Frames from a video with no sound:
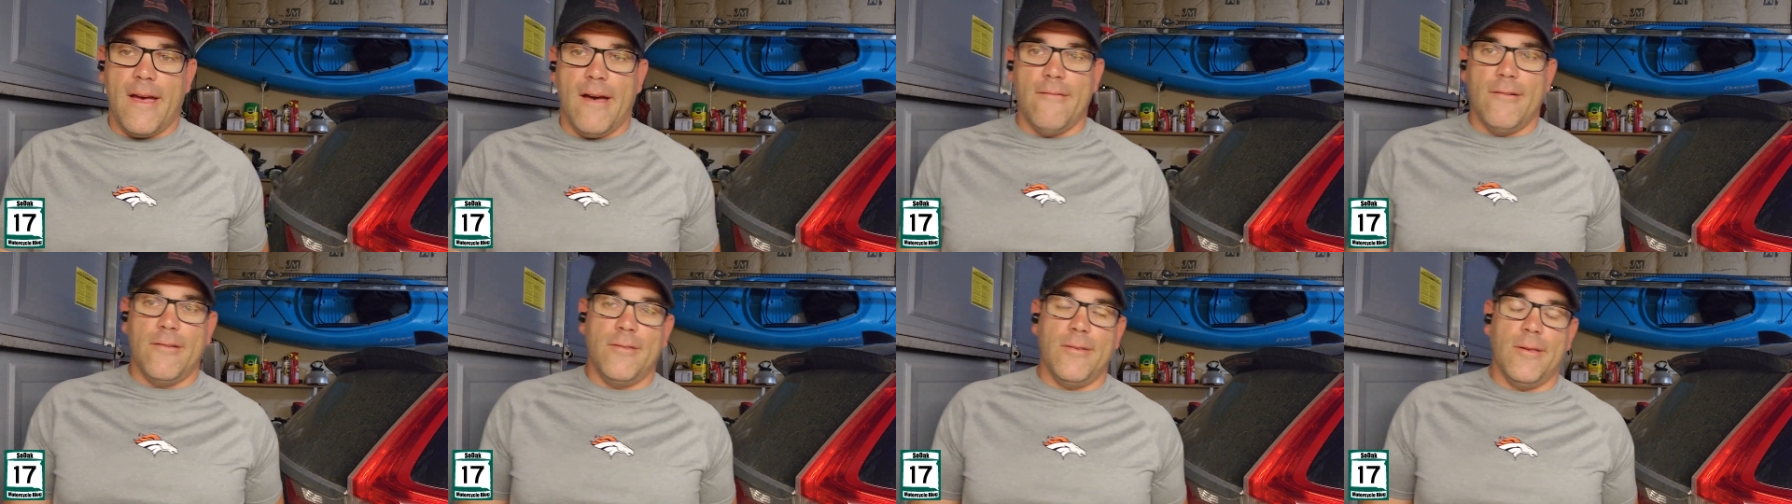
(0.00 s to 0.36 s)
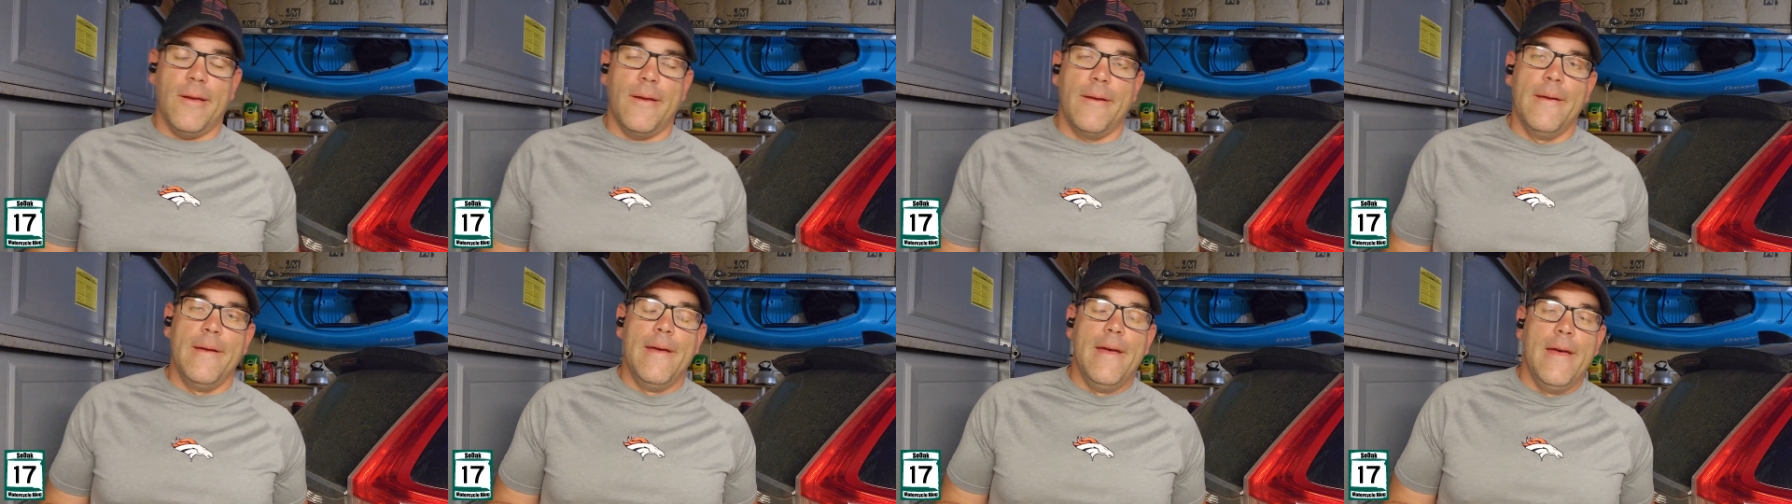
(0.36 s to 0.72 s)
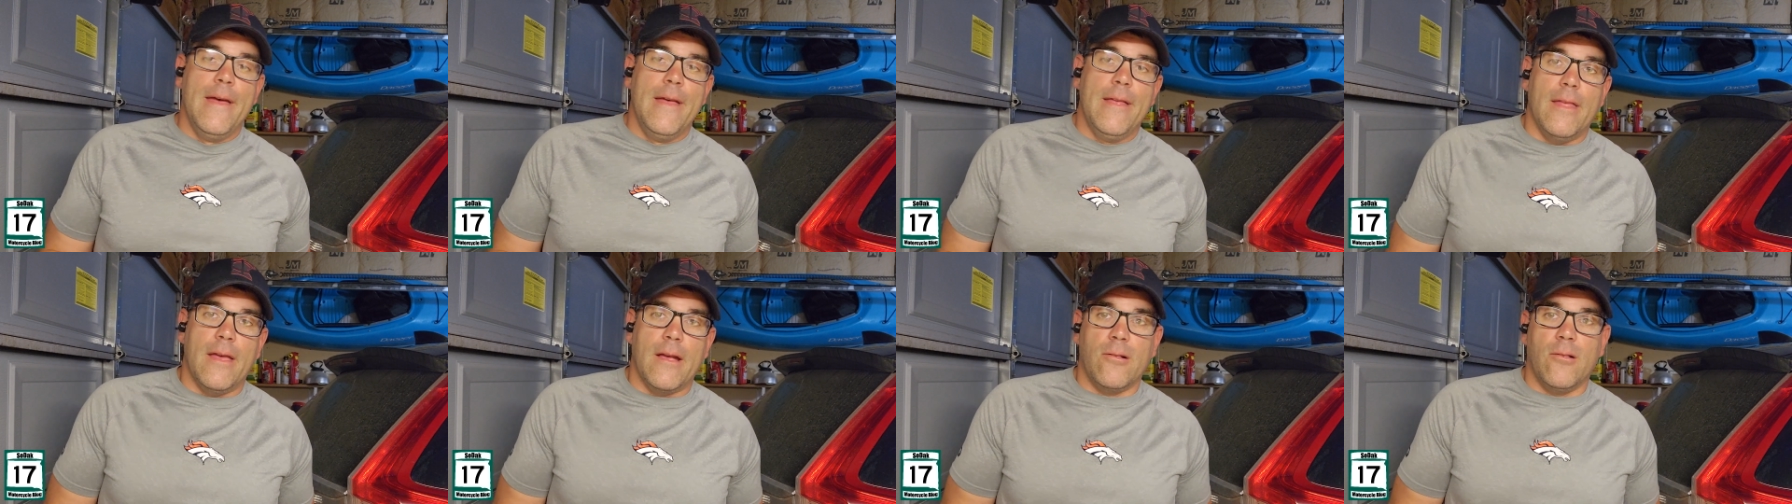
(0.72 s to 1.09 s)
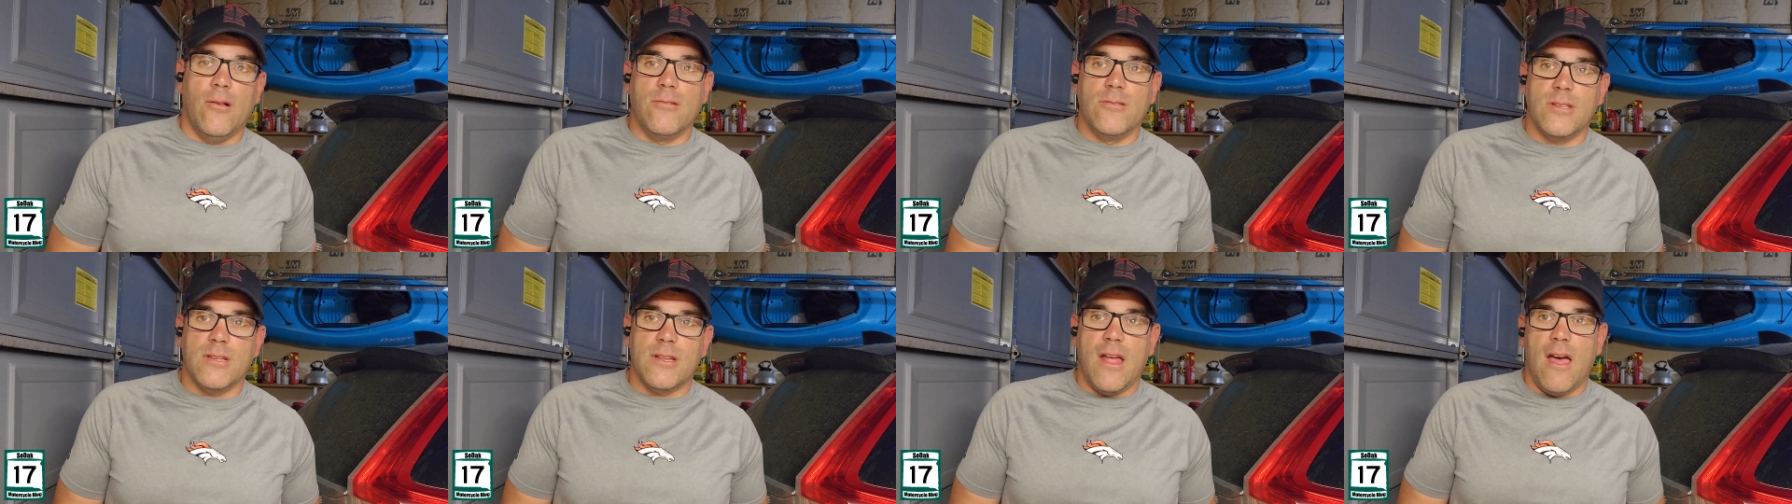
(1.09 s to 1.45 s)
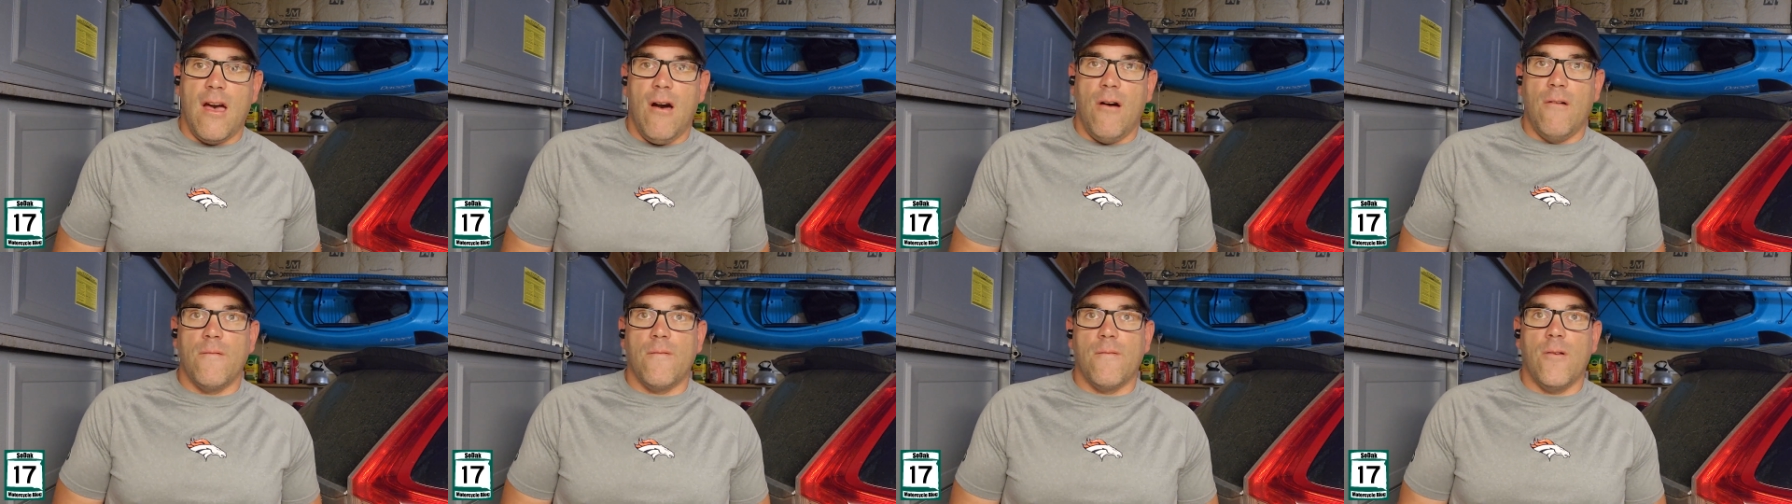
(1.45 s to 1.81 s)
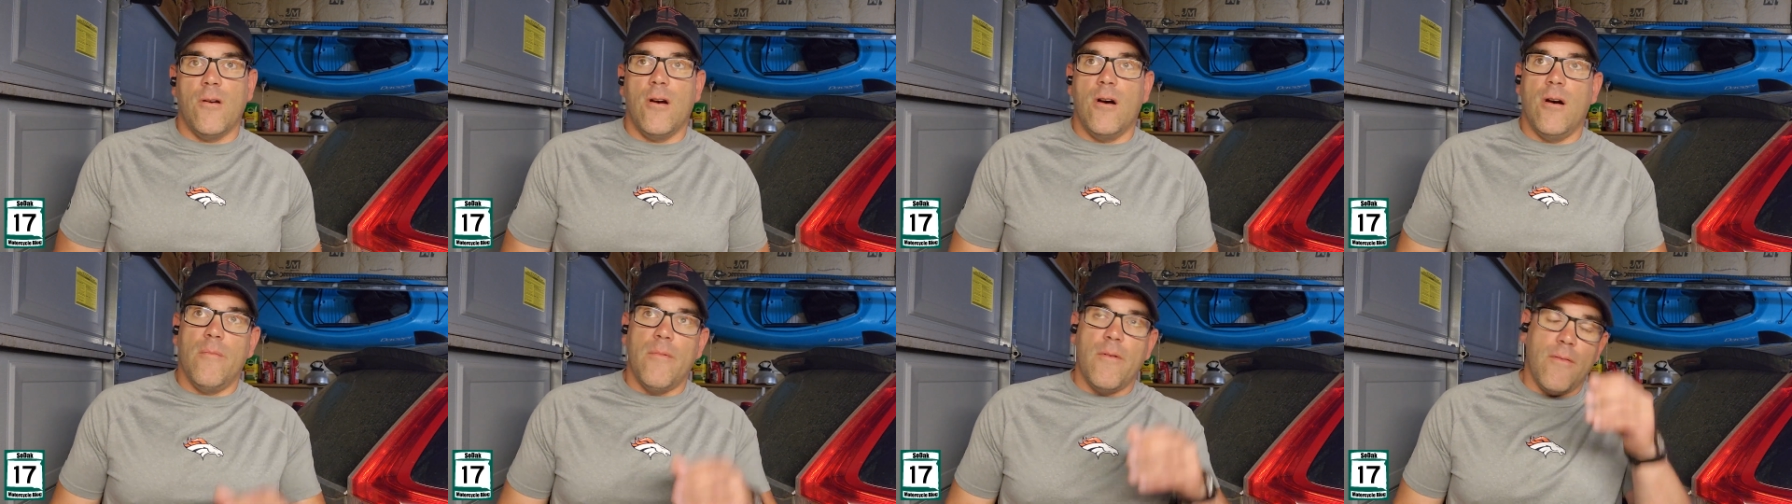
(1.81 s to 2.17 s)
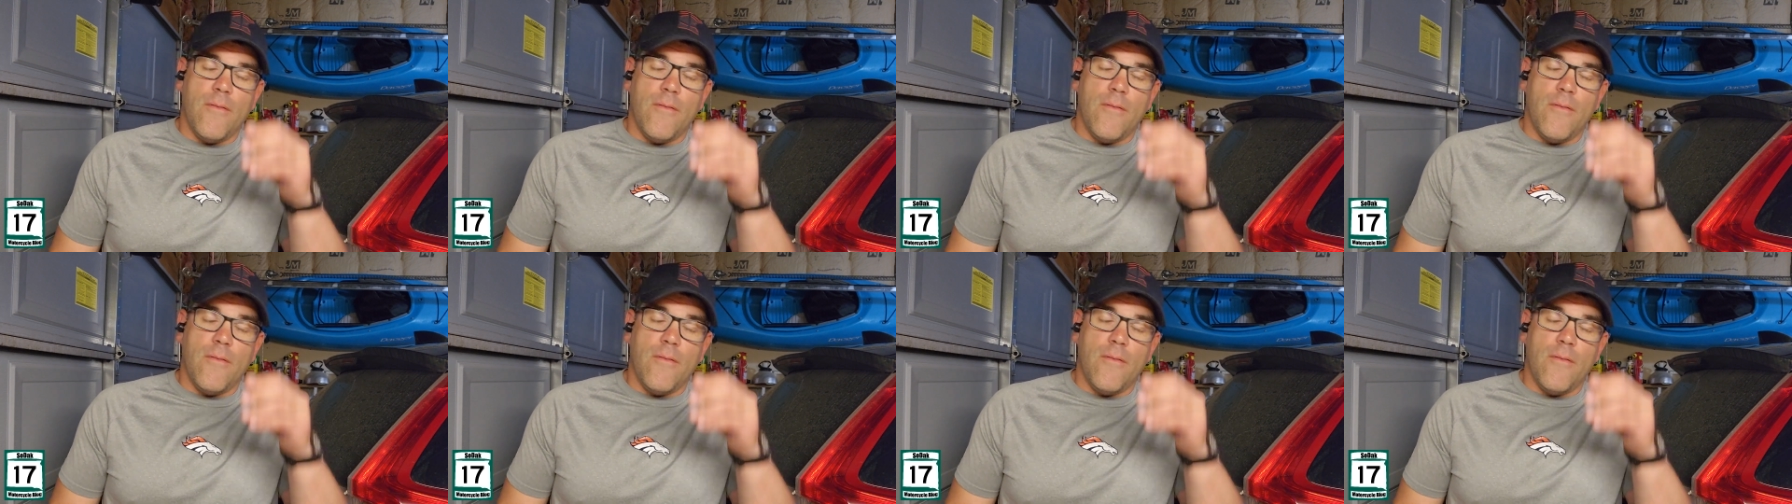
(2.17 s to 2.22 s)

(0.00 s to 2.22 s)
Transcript: obviously. They close it down from,